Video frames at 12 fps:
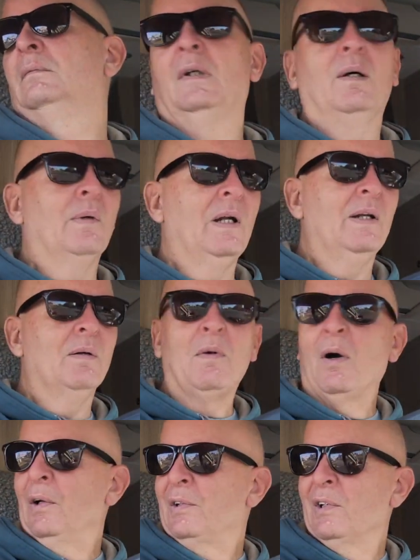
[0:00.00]
I went into
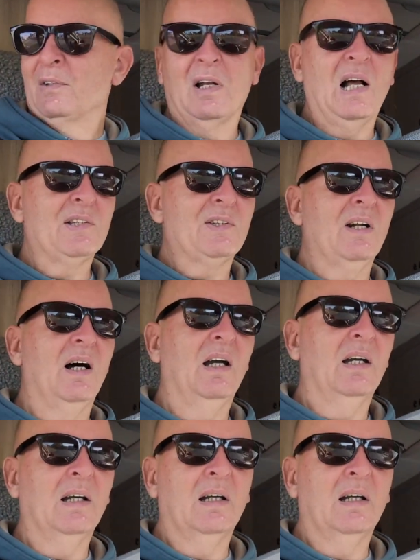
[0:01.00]
Morrison's last night,